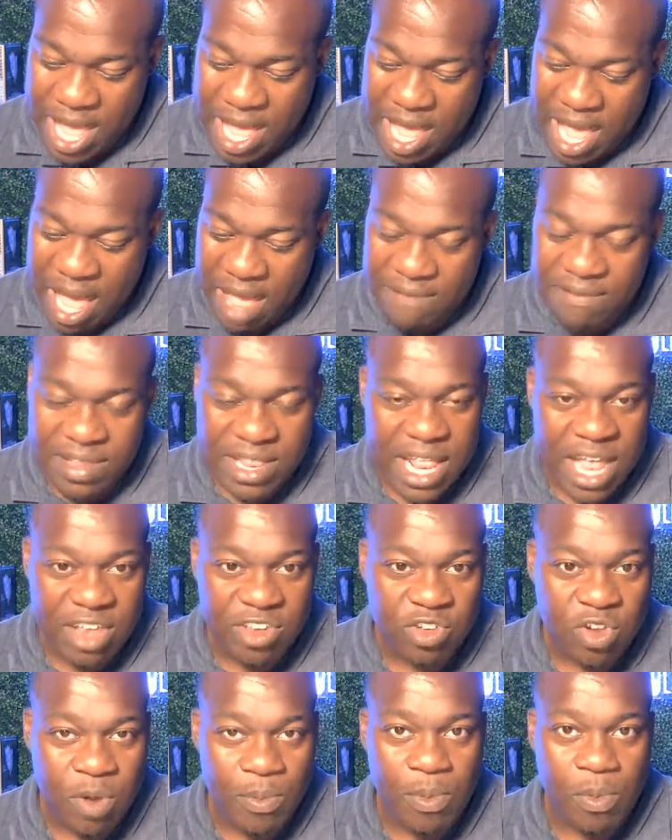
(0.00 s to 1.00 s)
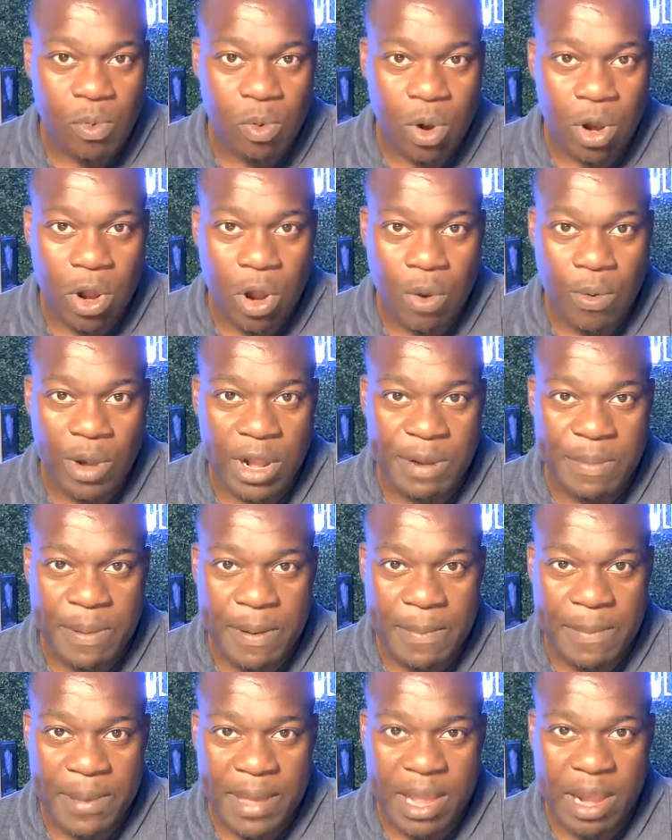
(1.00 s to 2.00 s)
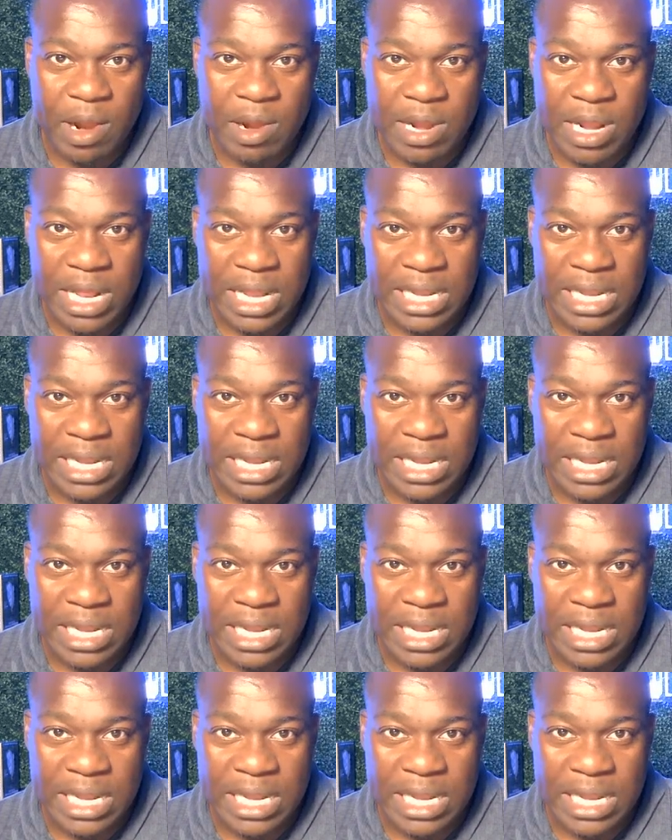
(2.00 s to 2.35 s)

having that scope of work already prepared